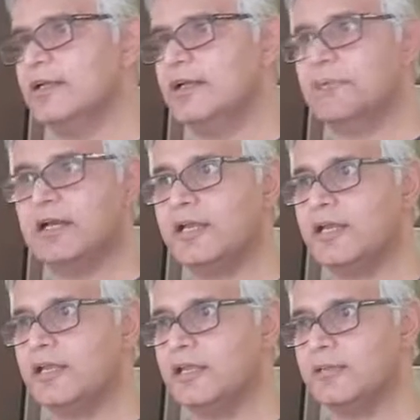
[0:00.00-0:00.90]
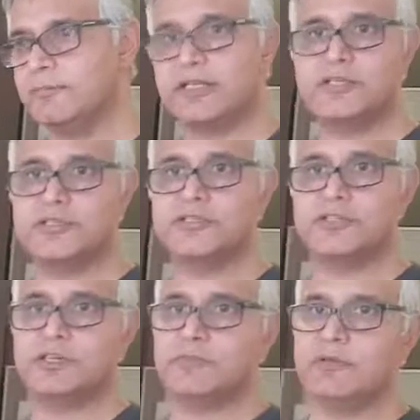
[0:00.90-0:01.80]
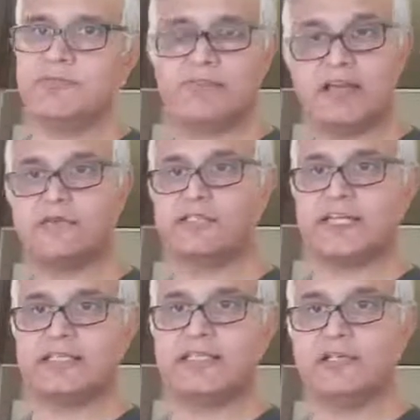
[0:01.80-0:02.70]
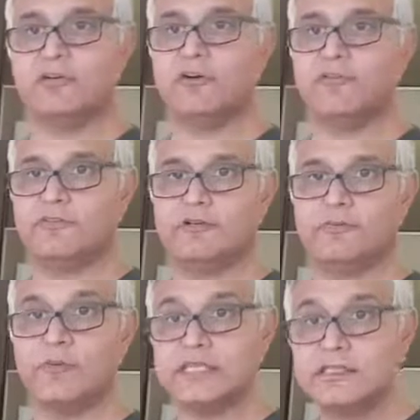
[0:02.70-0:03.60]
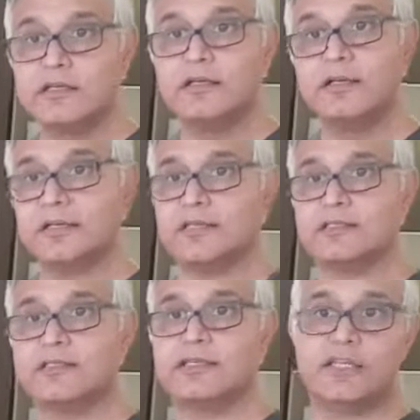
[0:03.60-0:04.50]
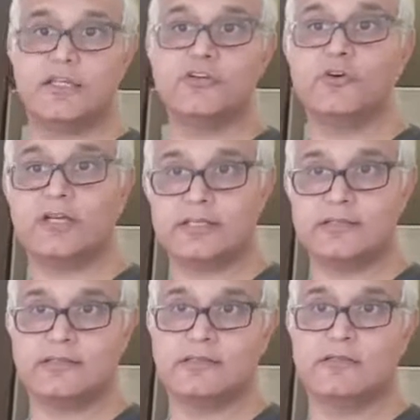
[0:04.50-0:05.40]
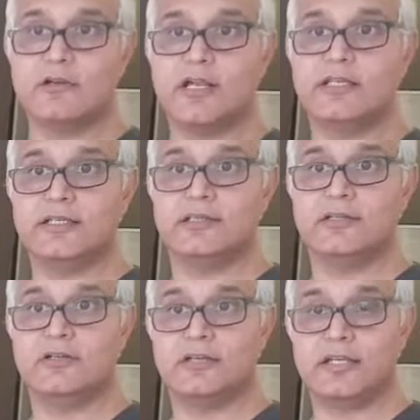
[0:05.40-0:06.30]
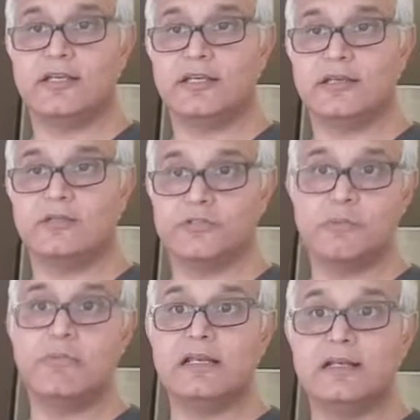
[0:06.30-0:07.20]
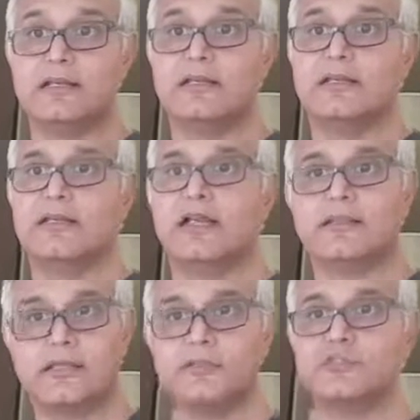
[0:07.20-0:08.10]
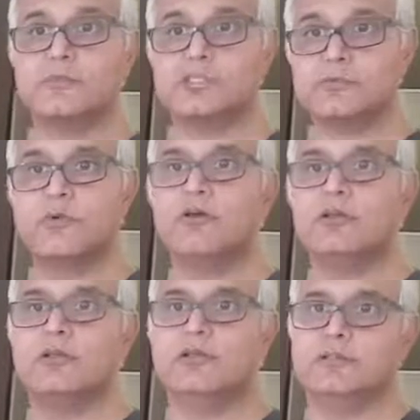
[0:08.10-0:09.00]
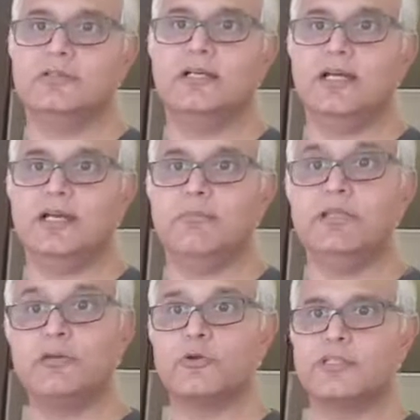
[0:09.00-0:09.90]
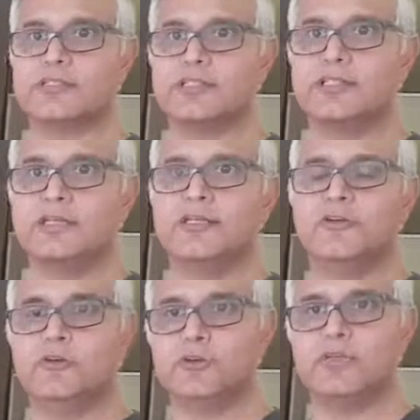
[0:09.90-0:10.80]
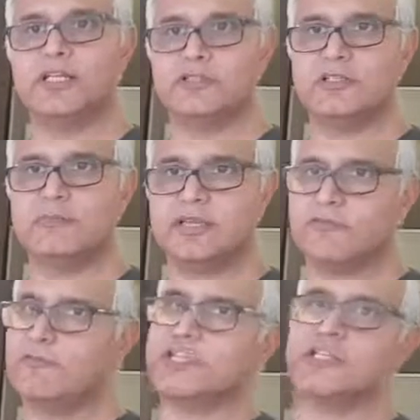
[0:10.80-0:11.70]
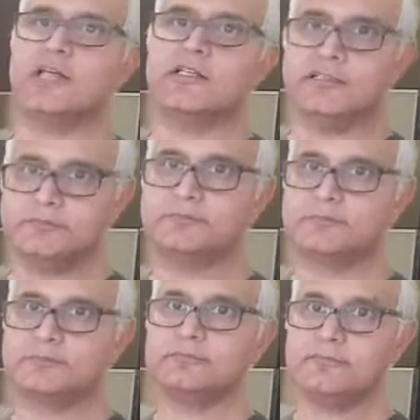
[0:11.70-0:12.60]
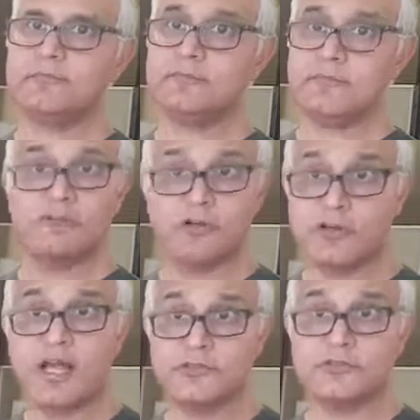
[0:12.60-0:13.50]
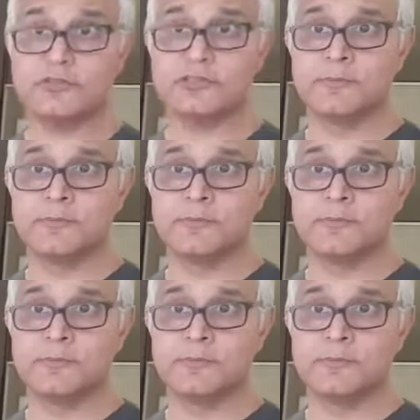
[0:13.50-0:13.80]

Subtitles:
my parents used to give me 5 or 10 kilo of wheat and say, can you go get it grinded? Can you get it to the mill? And there used to be small mill owners who would actually make fresh atta for household.